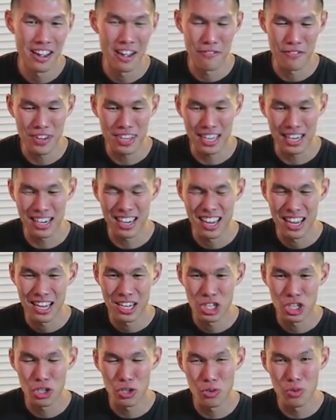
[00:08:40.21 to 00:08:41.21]
if he can
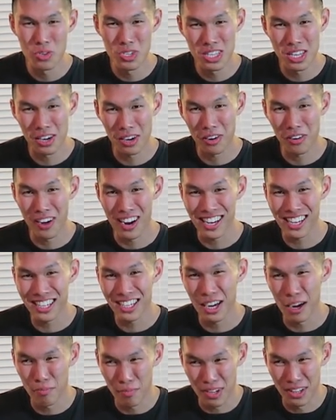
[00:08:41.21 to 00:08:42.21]
choose the correct
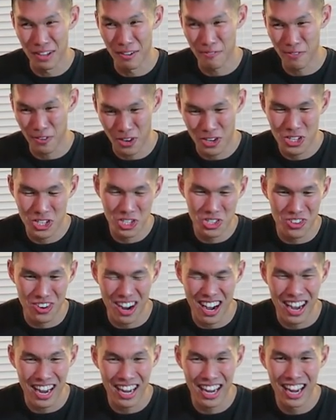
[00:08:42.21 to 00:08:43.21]
cup on the first
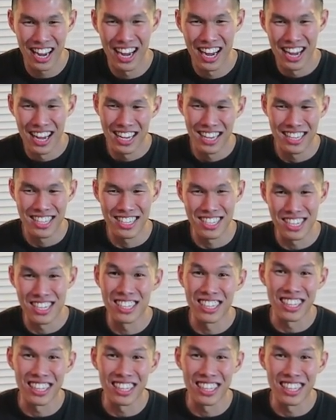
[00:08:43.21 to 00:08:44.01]
try, he's a